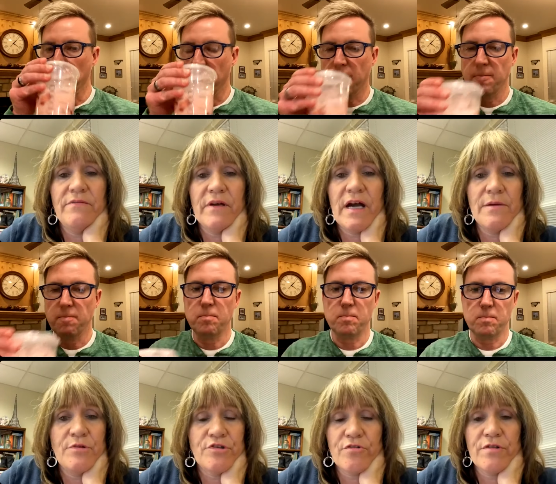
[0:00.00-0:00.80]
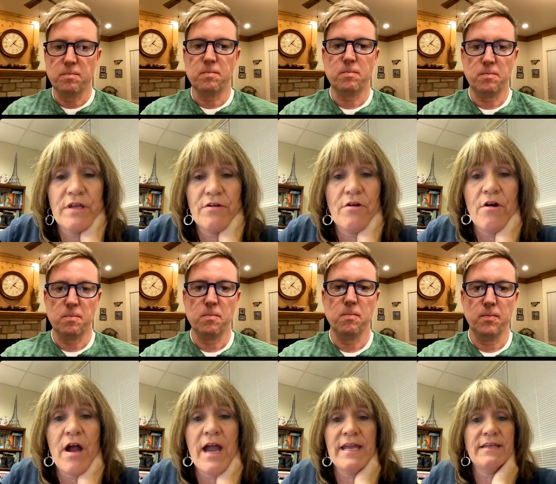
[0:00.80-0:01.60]
Speaker 1: I'm sure there are
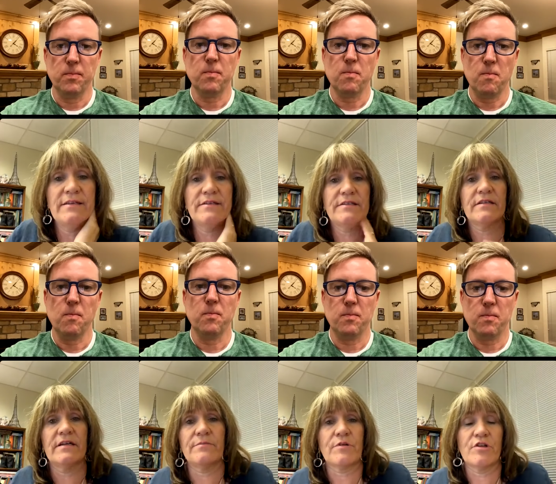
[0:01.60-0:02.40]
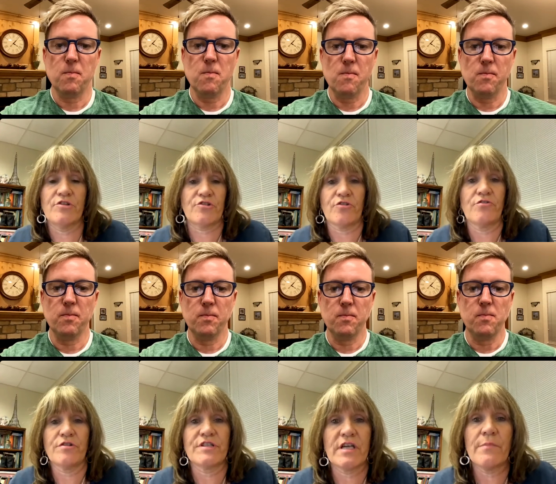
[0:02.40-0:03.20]
heightened um, concerns
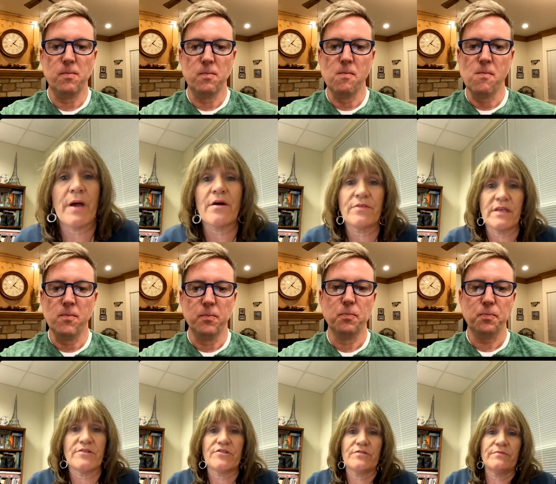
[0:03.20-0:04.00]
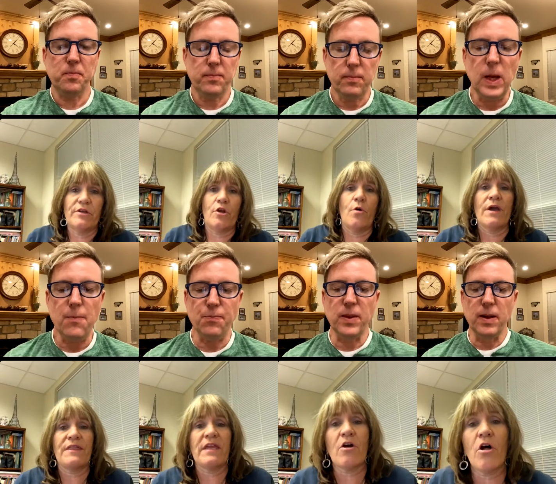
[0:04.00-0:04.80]
about this. You know, I think
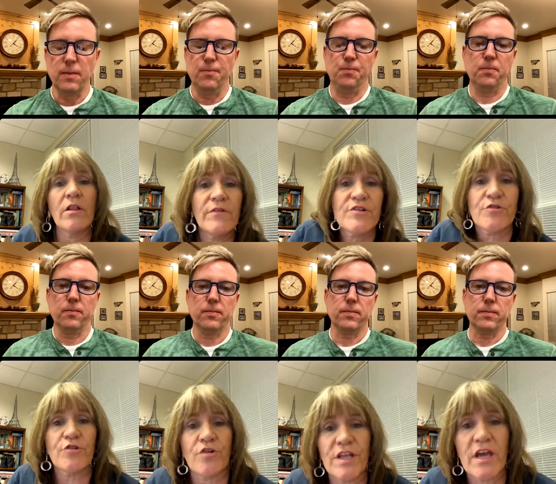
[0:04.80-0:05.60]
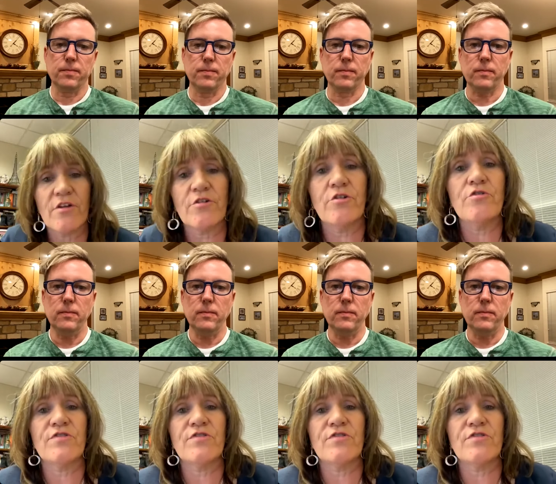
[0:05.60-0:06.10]
all of us are turning on our news at